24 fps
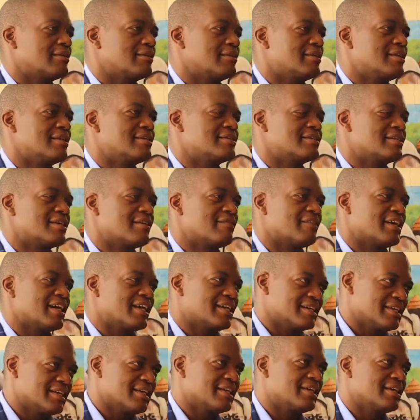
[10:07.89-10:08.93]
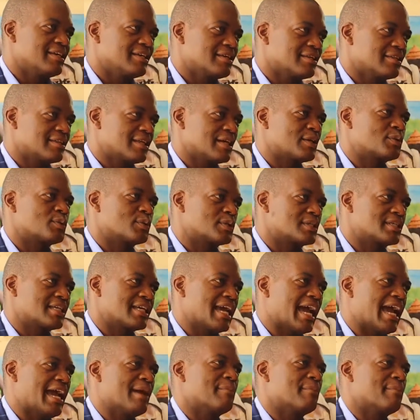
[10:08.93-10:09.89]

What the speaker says: there is never a day that you say,